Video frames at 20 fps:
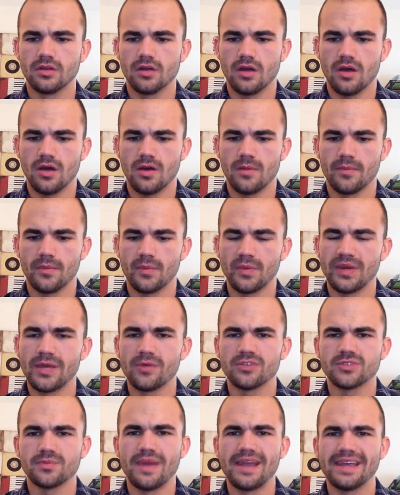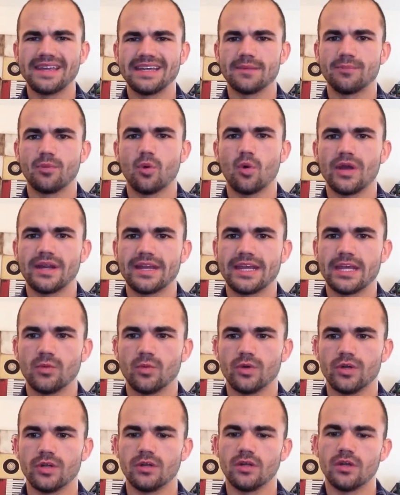um, when he was making a point, he
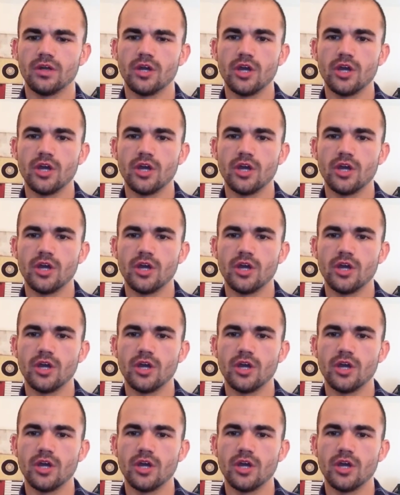would